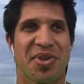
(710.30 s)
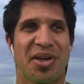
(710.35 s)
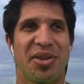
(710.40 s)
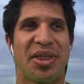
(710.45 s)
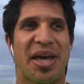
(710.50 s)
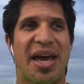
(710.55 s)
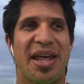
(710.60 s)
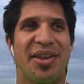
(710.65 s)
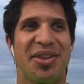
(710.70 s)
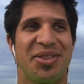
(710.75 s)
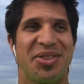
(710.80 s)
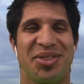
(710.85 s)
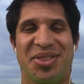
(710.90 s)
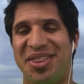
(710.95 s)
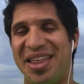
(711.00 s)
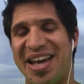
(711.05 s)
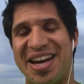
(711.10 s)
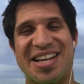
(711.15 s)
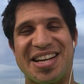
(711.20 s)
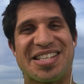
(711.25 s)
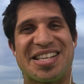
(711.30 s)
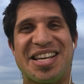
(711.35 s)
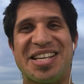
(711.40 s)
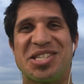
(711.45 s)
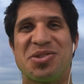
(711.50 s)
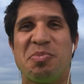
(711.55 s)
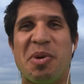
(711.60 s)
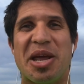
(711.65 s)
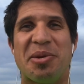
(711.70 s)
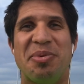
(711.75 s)
that
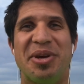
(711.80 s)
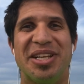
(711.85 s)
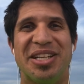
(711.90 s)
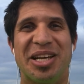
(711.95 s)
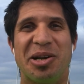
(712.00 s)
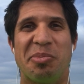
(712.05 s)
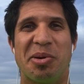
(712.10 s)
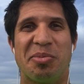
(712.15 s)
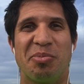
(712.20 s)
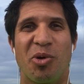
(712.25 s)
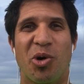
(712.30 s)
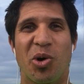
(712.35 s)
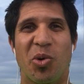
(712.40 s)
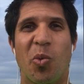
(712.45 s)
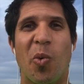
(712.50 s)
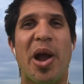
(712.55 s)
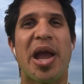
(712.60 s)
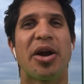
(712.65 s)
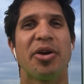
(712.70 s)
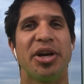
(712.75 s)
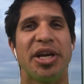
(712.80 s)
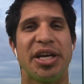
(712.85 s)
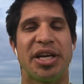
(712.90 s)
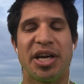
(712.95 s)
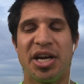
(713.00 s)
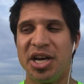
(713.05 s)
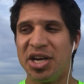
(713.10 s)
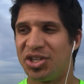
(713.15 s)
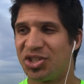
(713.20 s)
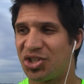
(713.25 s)
it's made me a little bit more wary
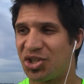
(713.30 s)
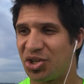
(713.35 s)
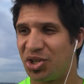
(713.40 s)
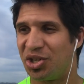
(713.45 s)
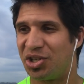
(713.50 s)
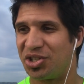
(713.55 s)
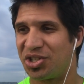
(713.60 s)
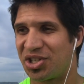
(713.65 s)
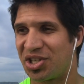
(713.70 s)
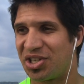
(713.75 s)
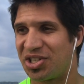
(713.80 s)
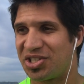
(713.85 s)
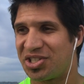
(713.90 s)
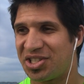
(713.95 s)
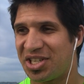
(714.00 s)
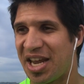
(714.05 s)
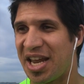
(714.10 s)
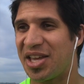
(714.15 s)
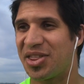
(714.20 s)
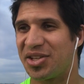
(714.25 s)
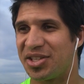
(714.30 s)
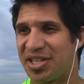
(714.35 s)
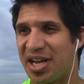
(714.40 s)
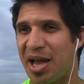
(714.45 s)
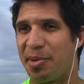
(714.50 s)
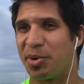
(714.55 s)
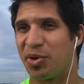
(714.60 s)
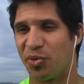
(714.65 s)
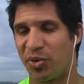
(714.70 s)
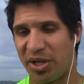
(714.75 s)
to take the
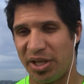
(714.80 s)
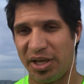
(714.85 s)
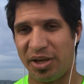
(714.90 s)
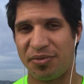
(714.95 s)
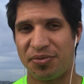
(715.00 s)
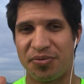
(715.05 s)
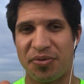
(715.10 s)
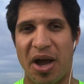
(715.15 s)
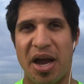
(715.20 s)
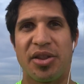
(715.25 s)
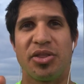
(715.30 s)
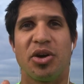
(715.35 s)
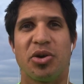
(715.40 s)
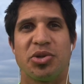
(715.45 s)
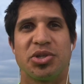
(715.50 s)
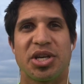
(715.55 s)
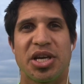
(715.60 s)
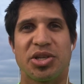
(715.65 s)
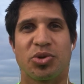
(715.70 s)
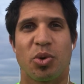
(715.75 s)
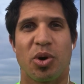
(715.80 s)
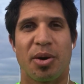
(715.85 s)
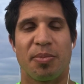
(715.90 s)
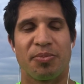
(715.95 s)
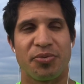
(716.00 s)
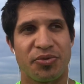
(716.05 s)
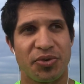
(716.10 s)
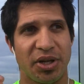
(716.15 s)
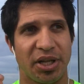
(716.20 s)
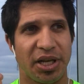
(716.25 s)
time and really find those days where I'm
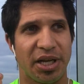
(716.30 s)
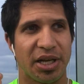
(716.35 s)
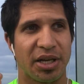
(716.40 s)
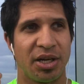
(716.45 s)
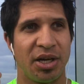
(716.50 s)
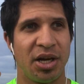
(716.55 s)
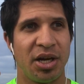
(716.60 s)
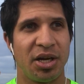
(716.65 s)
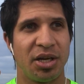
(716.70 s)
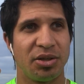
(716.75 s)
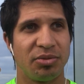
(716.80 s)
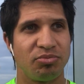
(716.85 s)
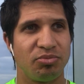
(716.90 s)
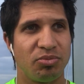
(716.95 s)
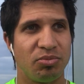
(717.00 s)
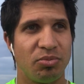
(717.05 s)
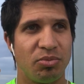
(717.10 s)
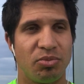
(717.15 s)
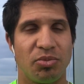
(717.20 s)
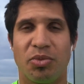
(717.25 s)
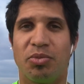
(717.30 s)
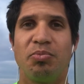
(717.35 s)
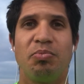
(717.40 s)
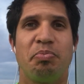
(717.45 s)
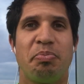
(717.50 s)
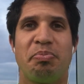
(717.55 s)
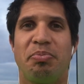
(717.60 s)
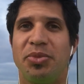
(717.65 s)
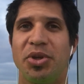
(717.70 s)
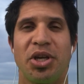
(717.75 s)
feeling,
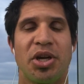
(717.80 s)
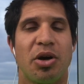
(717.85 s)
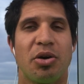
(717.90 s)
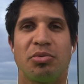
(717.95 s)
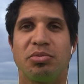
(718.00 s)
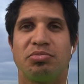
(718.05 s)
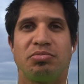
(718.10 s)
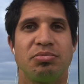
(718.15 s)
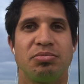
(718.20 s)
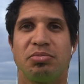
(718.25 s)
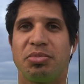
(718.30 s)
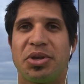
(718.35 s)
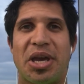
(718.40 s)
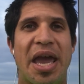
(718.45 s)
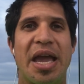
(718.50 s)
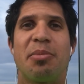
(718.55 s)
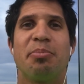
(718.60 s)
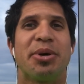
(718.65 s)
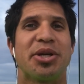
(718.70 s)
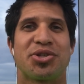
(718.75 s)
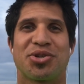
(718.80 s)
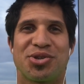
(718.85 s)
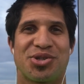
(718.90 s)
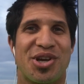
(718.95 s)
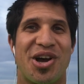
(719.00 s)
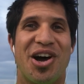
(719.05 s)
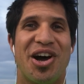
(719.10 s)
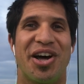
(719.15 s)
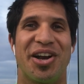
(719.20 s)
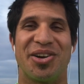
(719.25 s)
you know, gangbusters
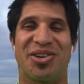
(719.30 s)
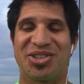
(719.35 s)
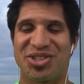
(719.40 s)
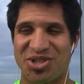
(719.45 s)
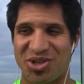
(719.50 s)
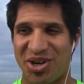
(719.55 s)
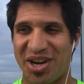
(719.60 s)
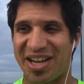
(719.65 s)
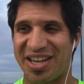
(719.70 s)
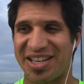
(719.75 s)
on, so that I